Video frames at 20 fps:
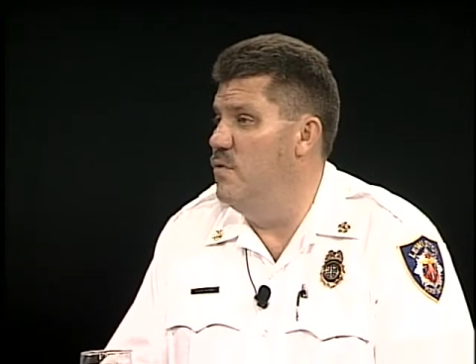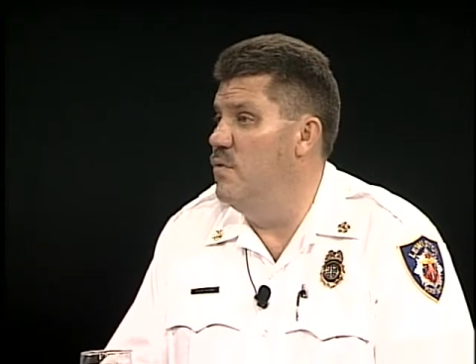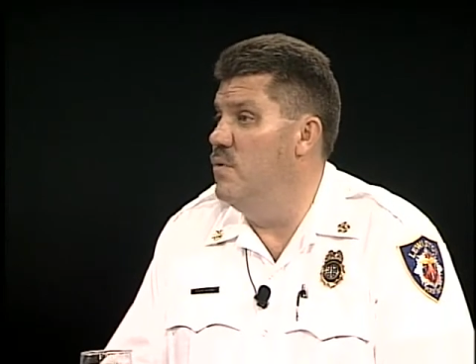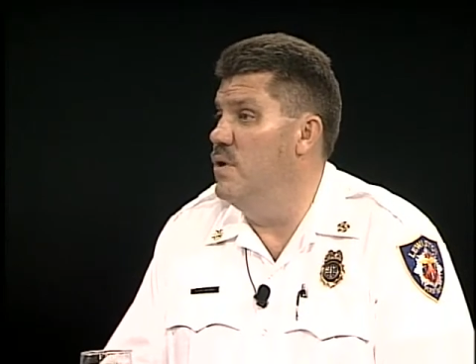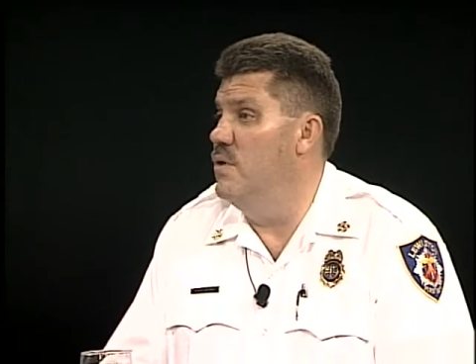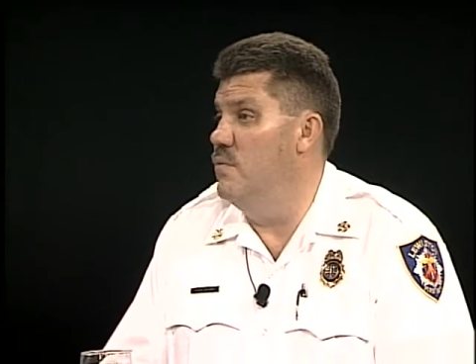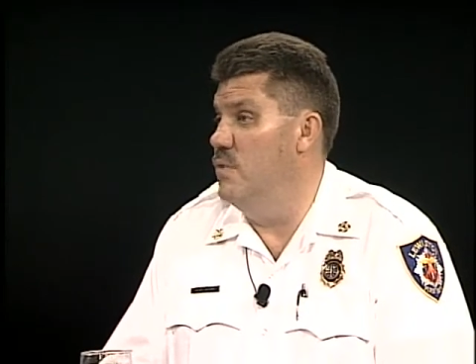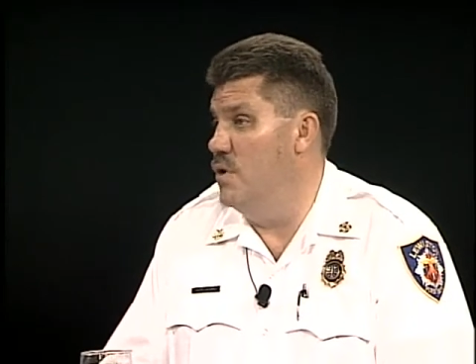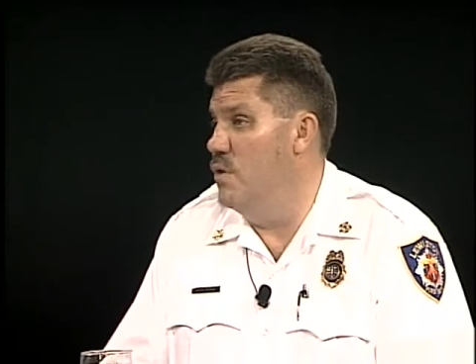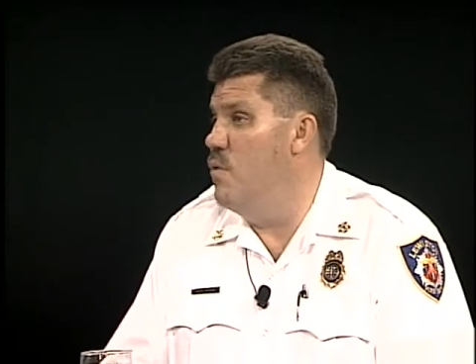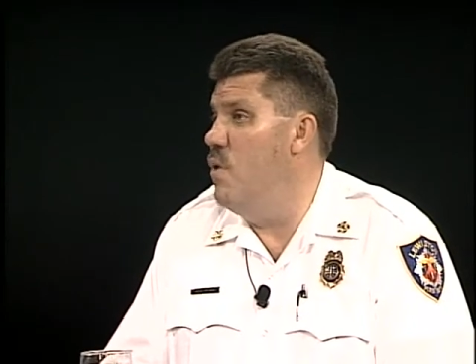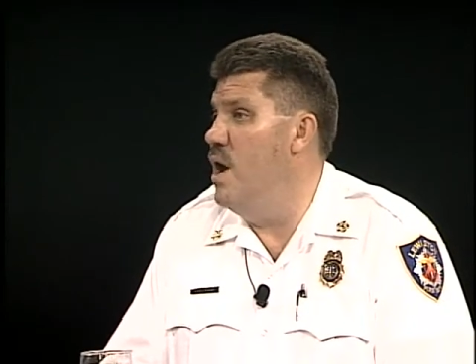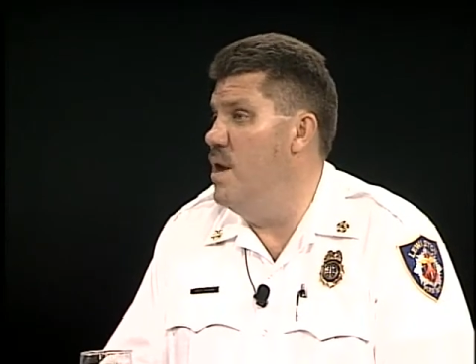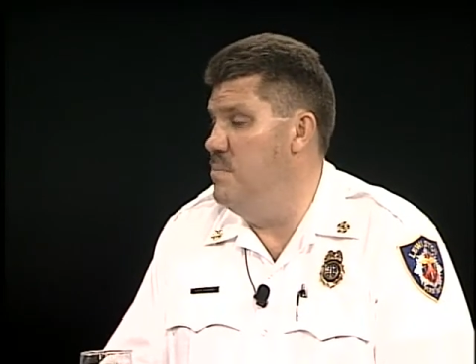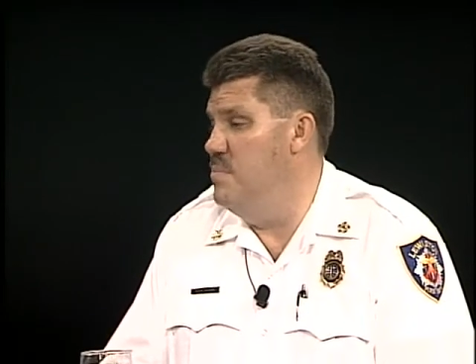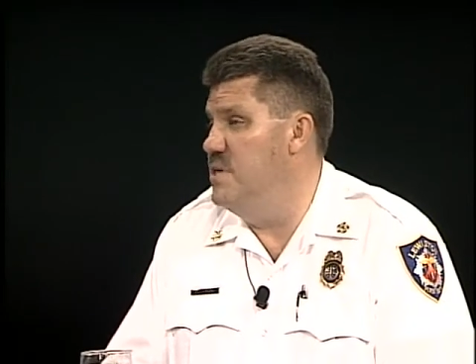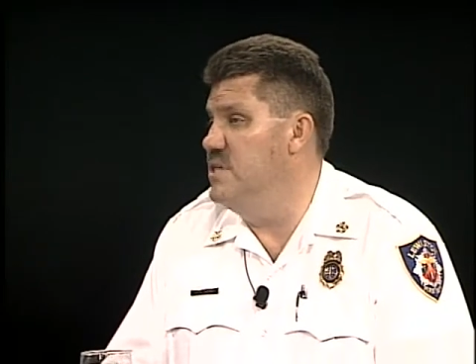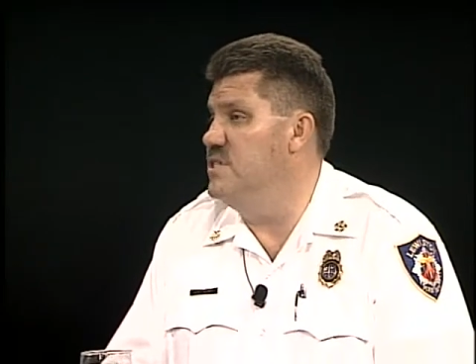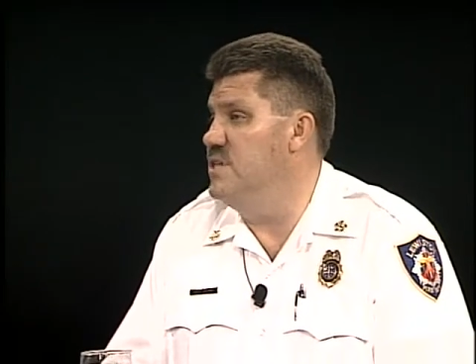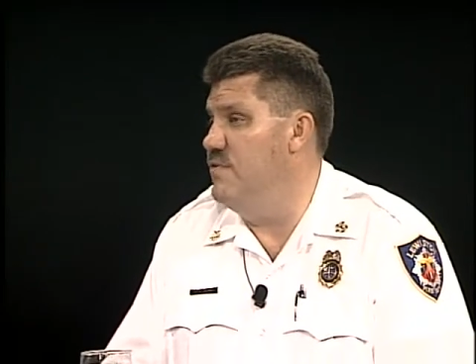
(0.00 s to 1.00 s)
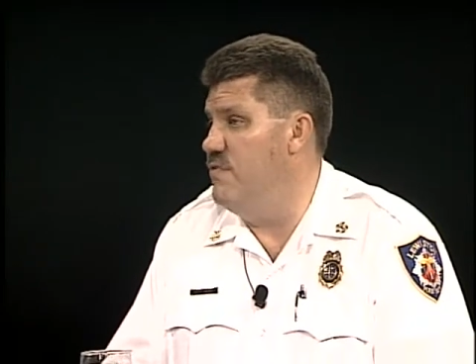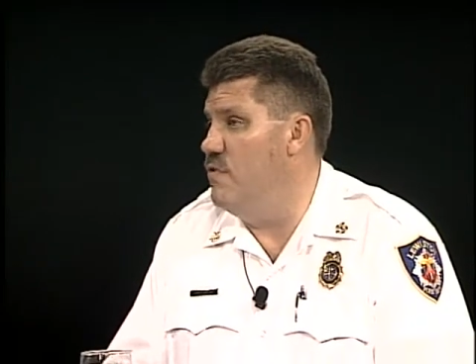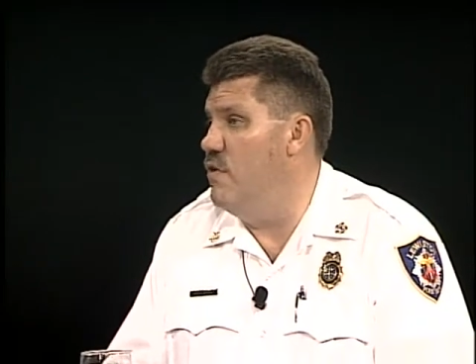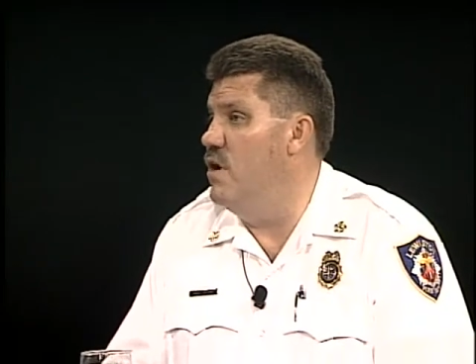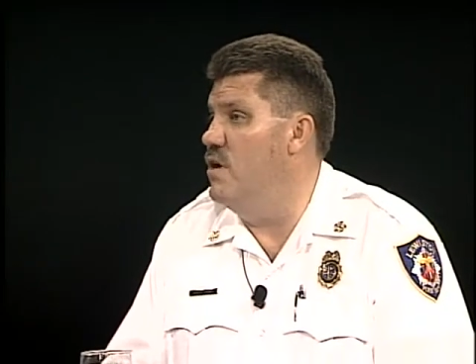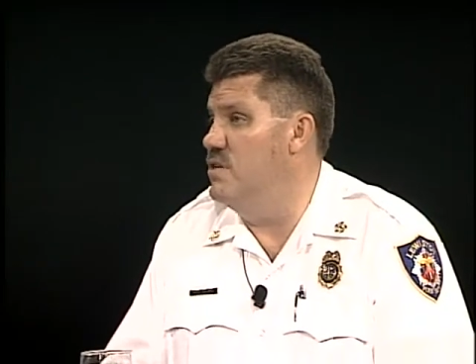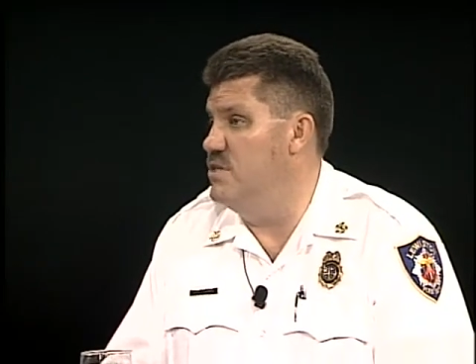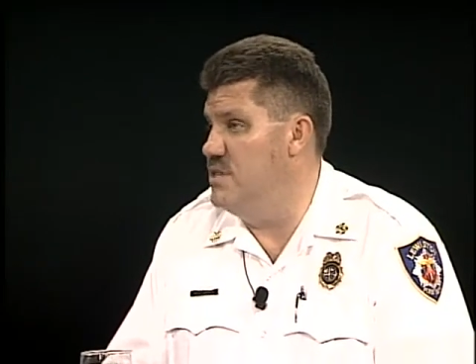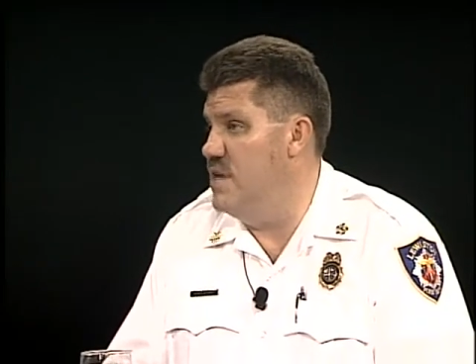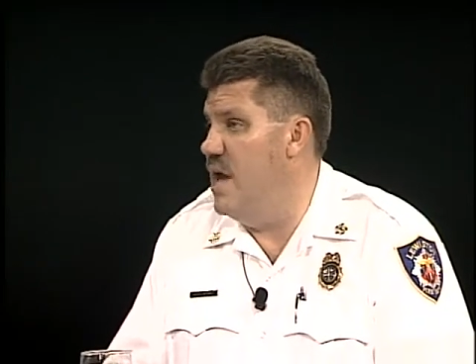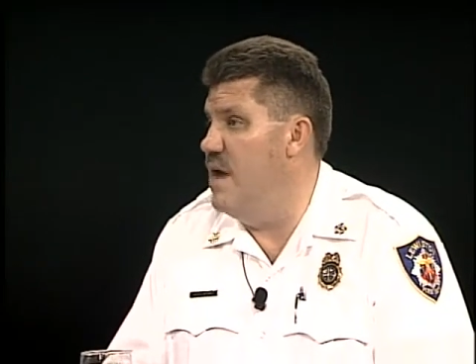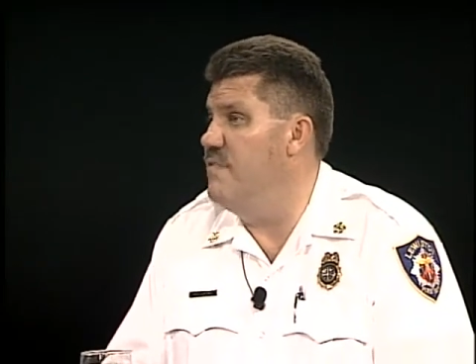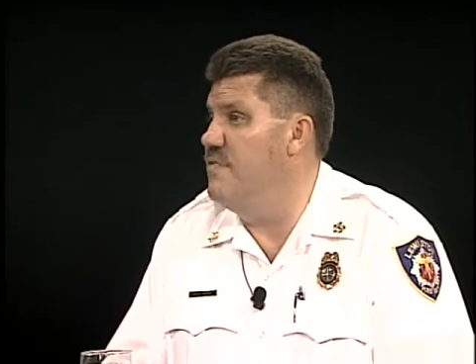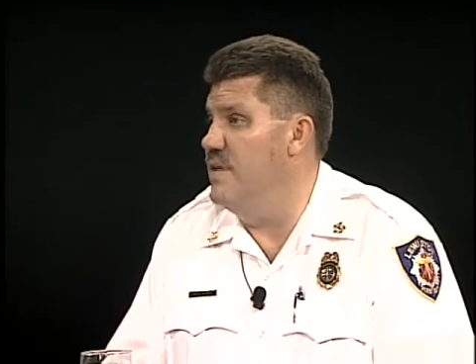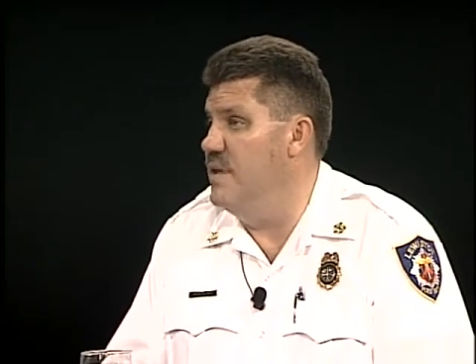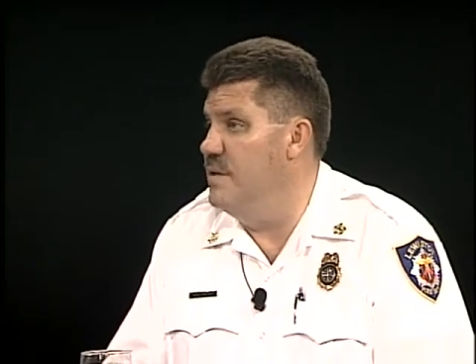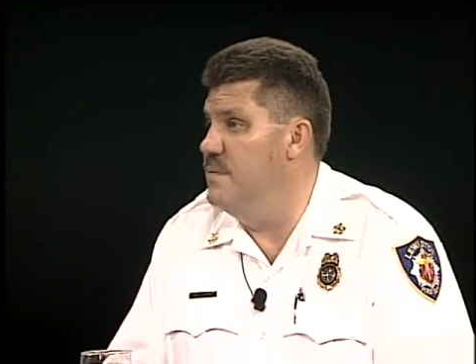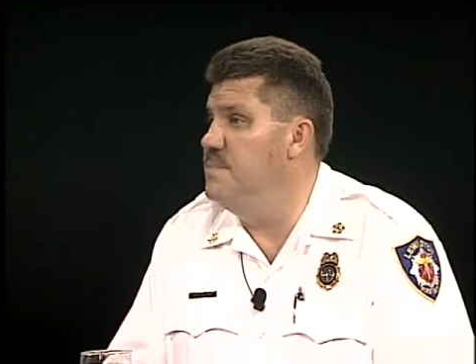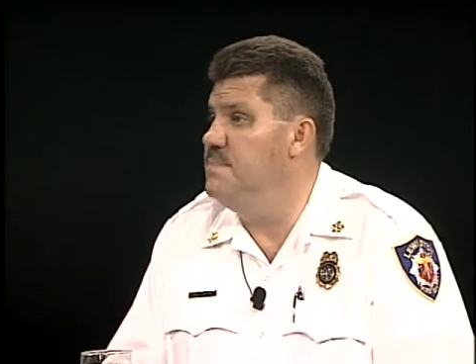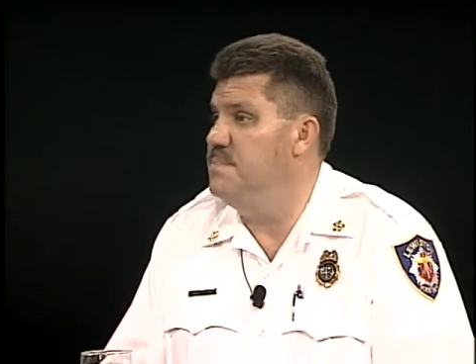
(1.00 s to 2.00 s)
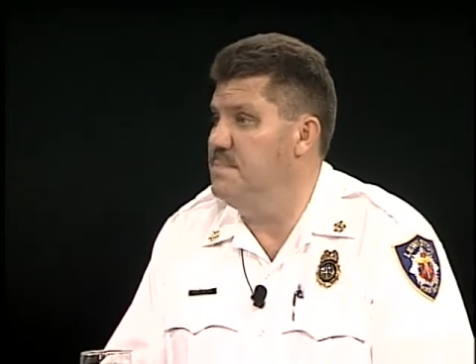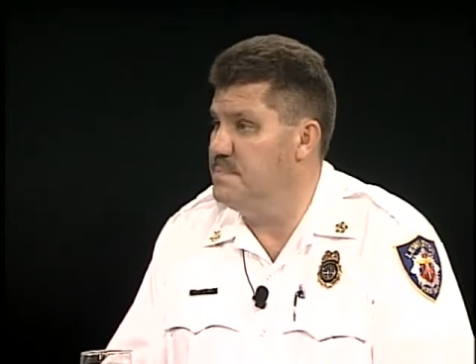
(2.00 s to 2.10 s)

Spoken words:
we're quite busy for our staffing.